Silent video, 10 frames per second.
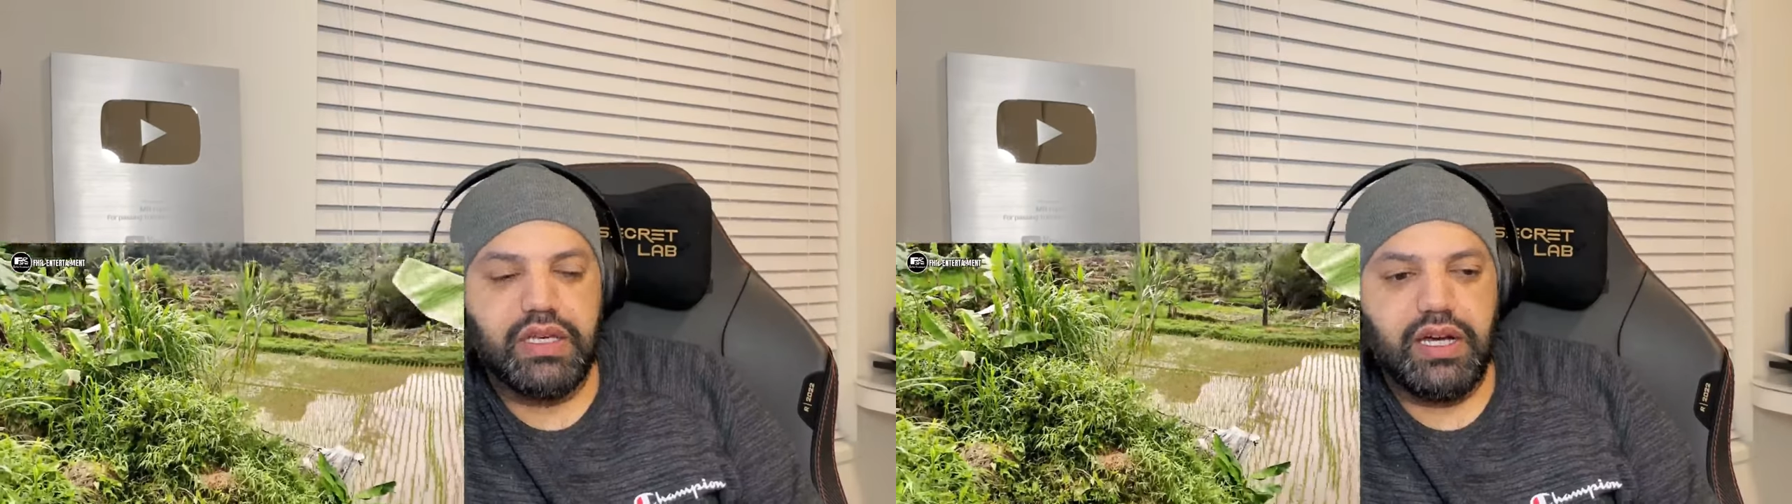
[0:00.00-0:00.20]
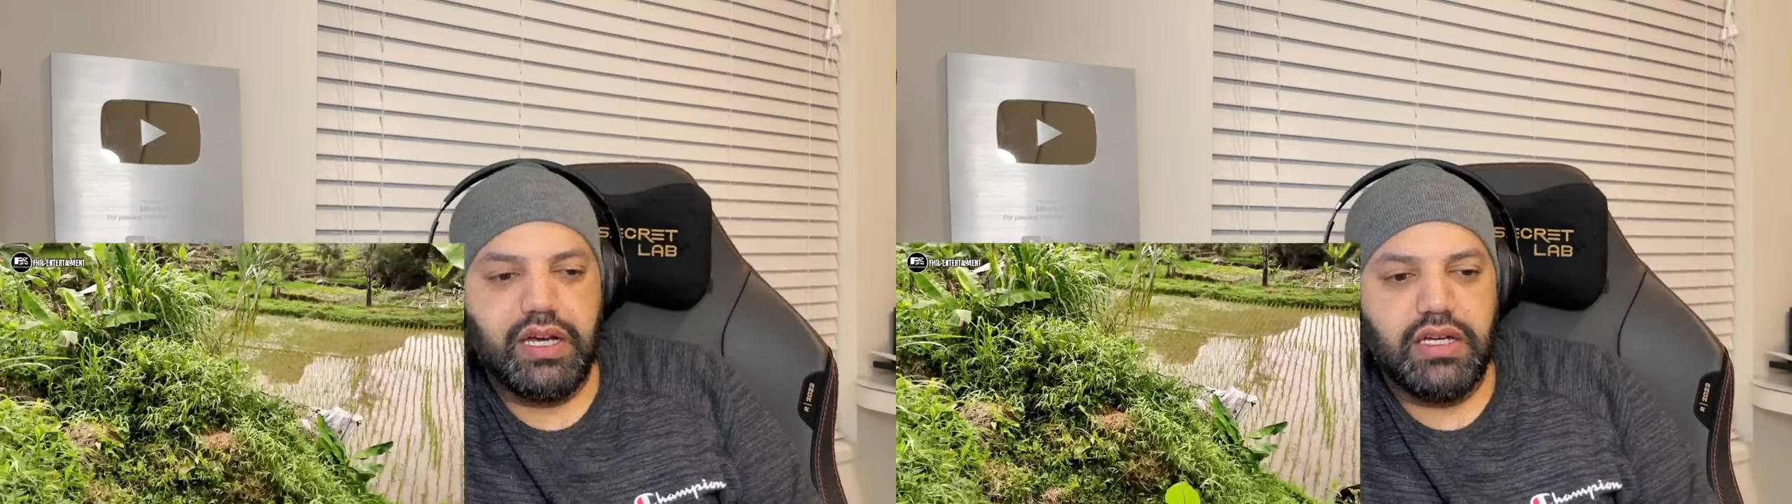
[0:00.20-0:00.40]

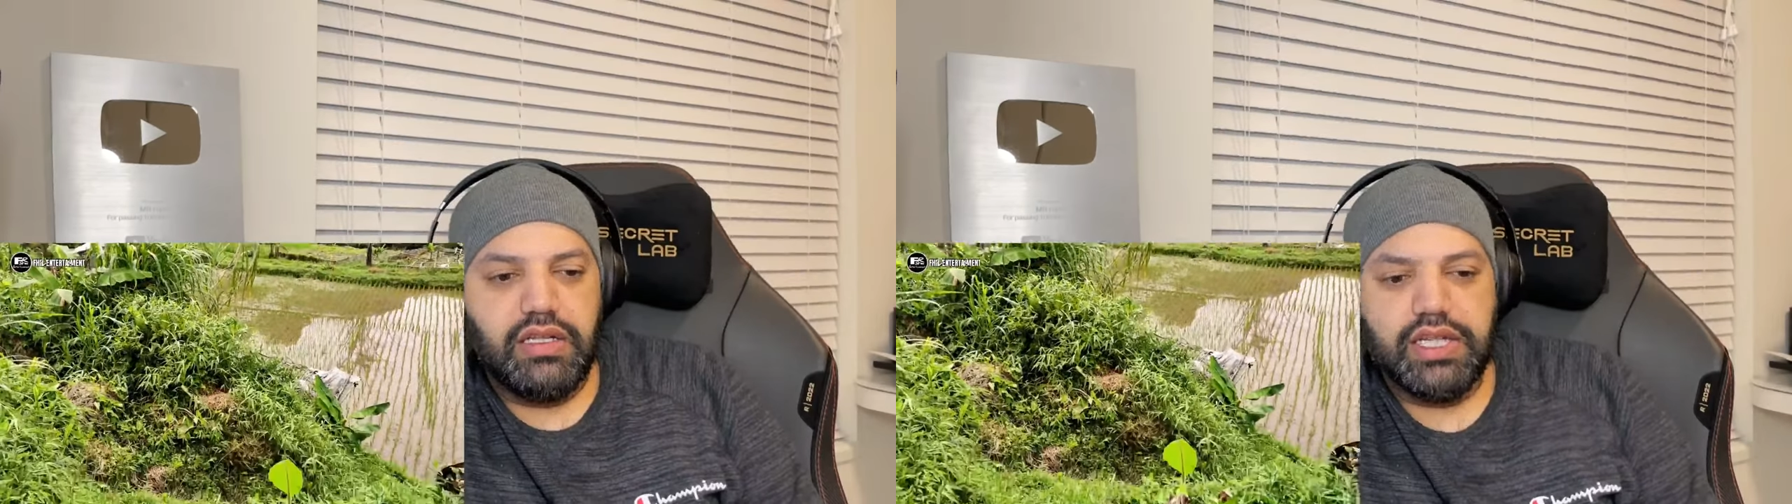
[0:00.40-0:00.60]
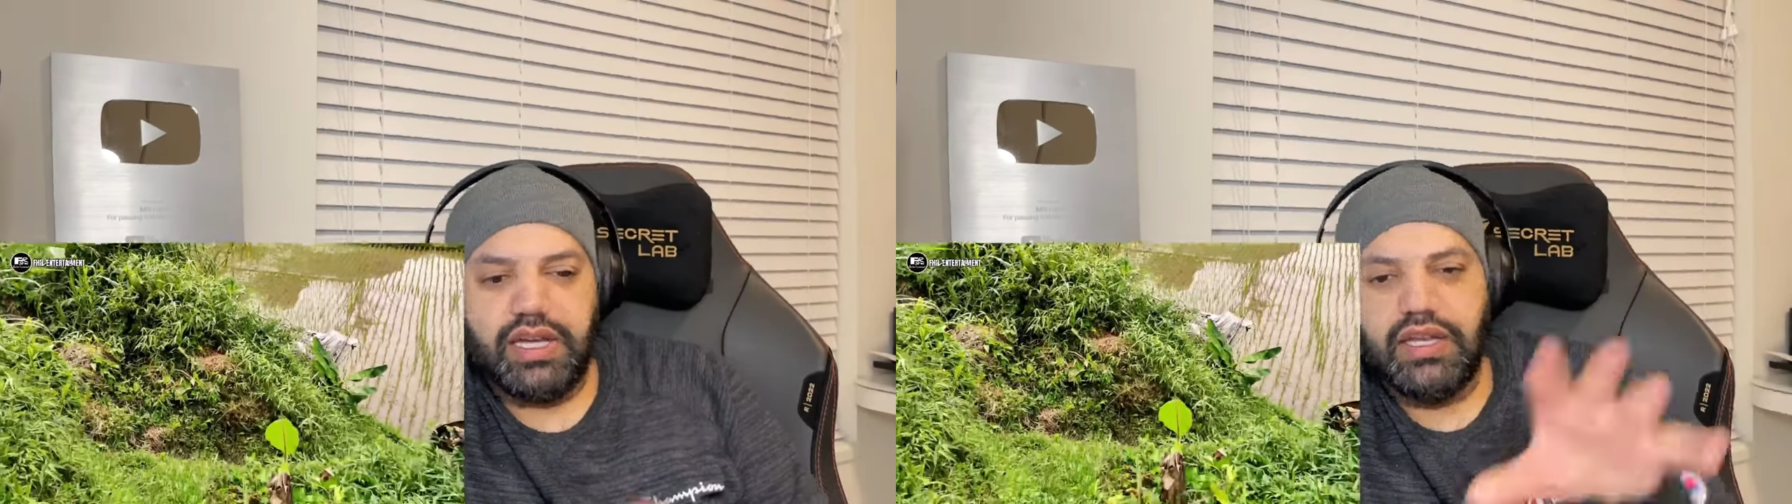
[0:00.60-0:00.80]

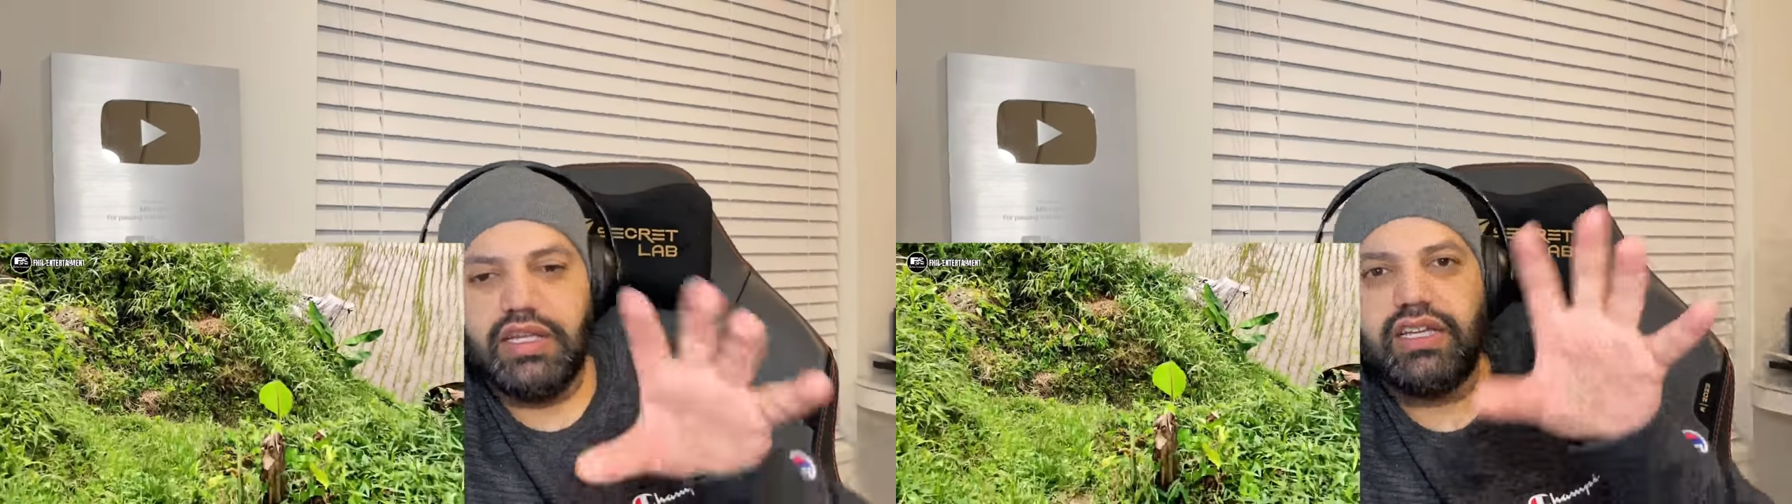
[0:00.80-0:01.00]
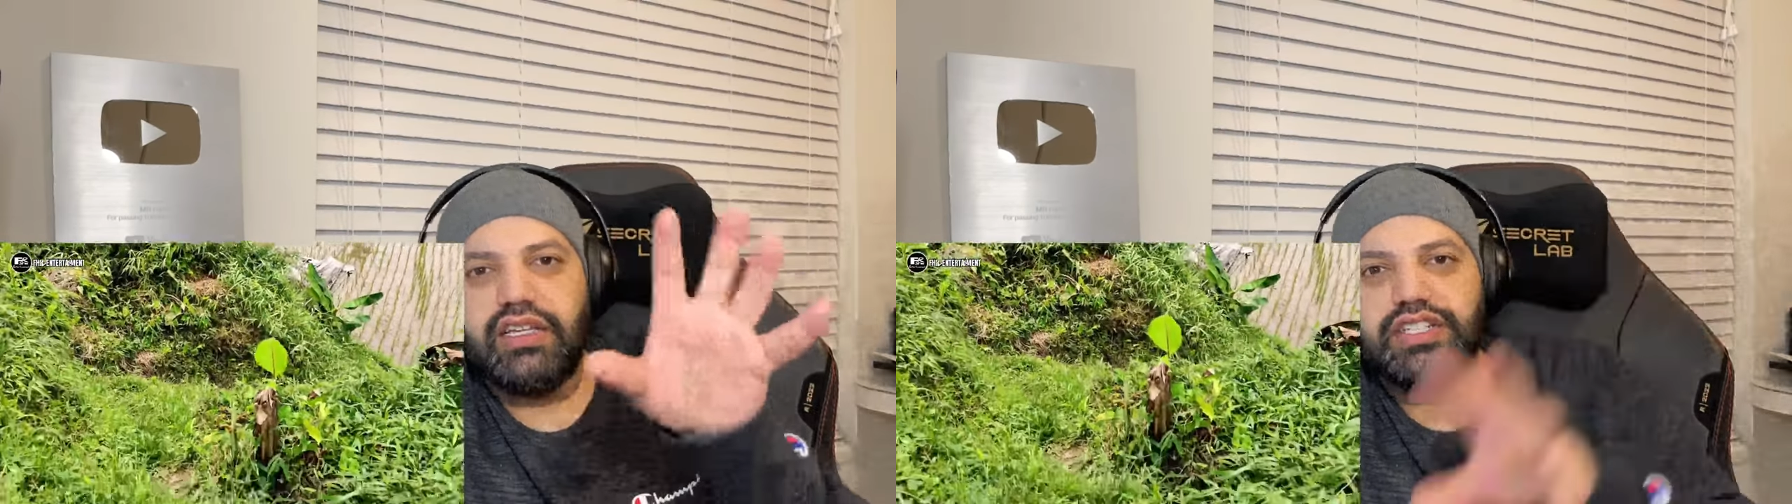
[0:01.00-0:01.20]
uh, like kind
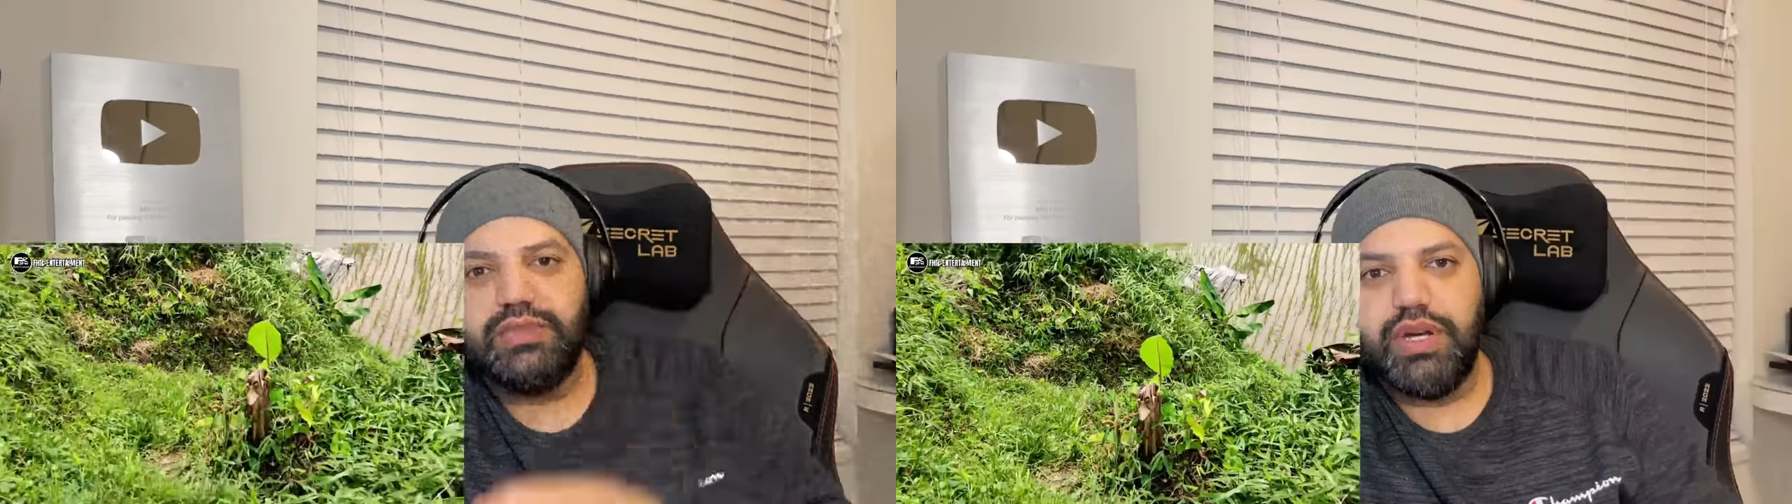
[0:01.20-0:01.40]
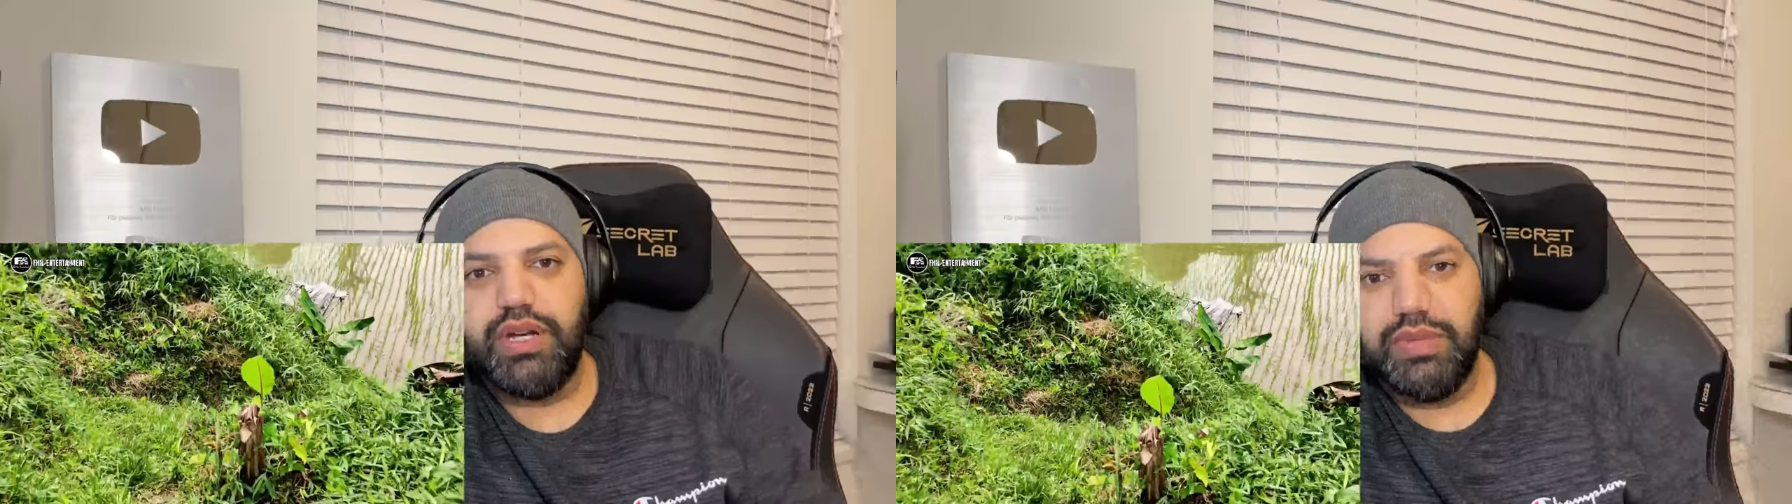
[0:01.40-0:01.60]
of like an
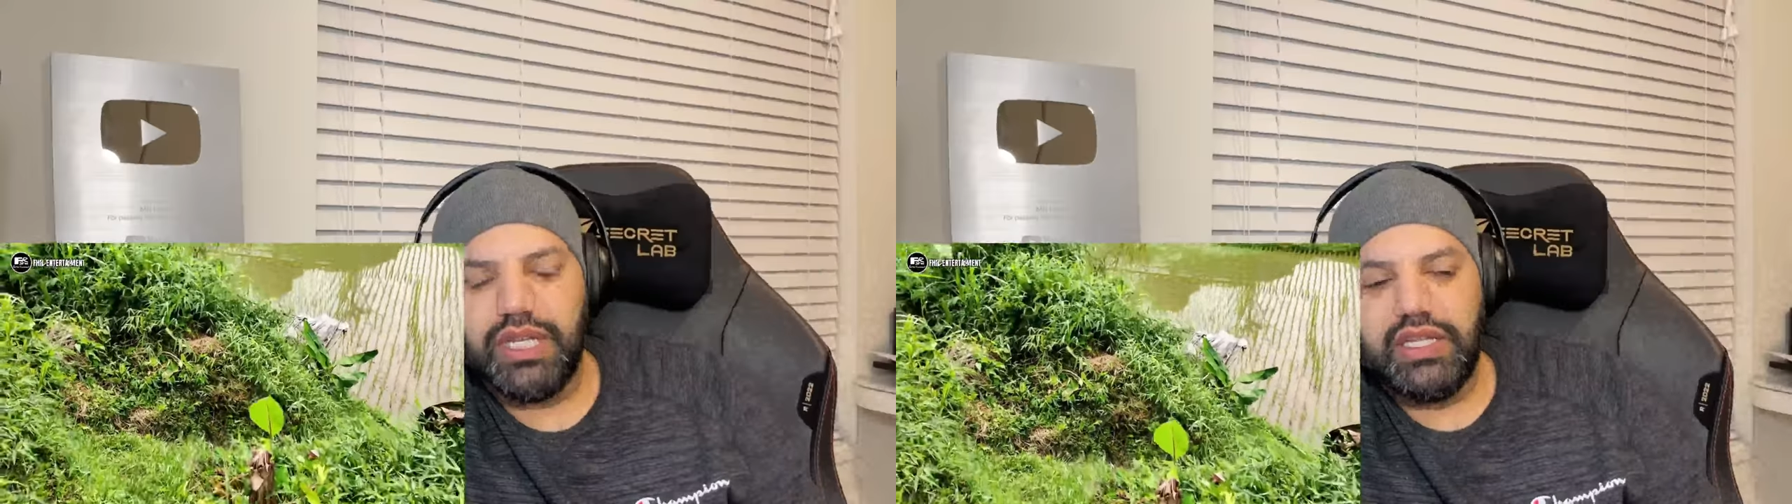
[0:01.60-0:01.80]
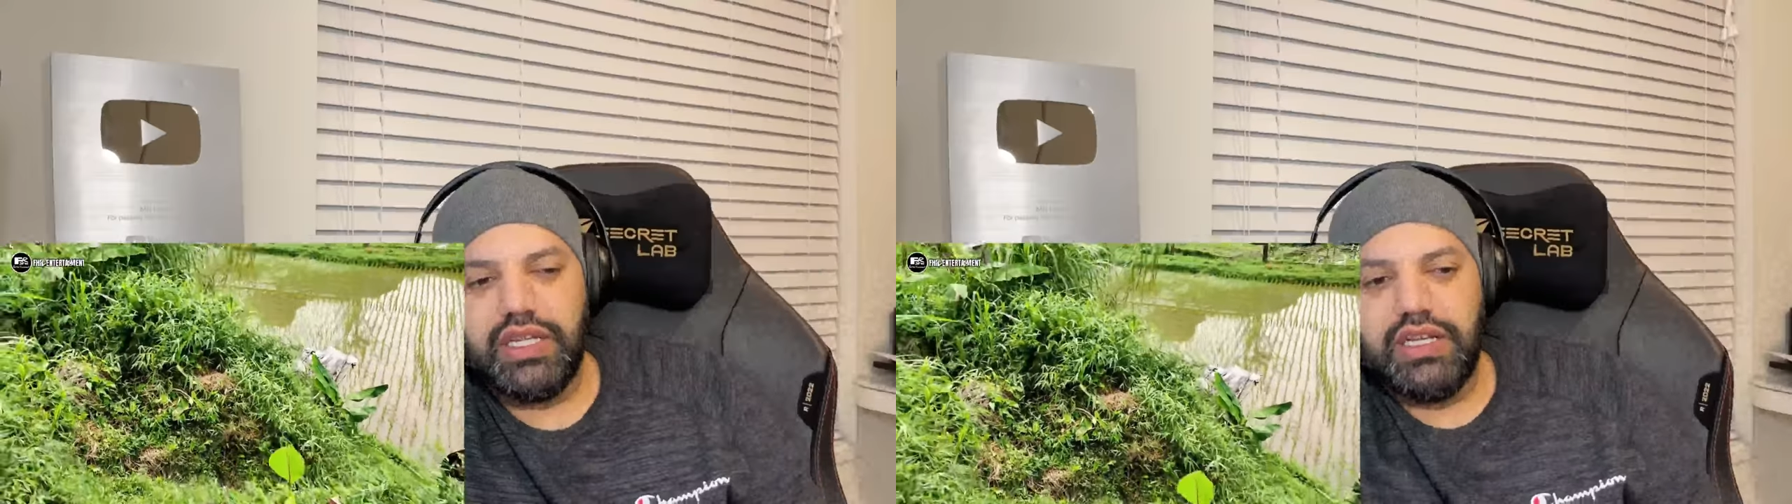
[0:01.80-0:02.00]
experiment.